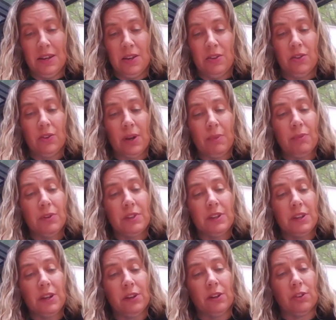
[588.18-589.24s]
To comfort the
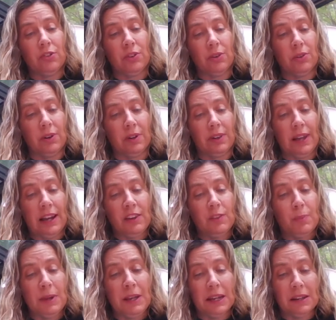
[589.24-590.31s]
younger children, Gladys
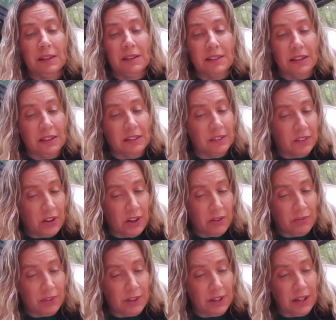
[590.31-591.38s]
began to sing
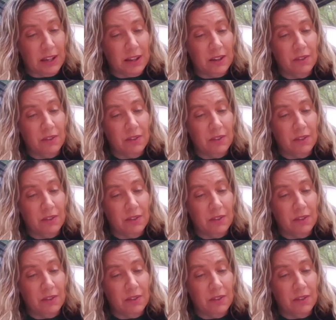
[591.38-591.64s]
softly.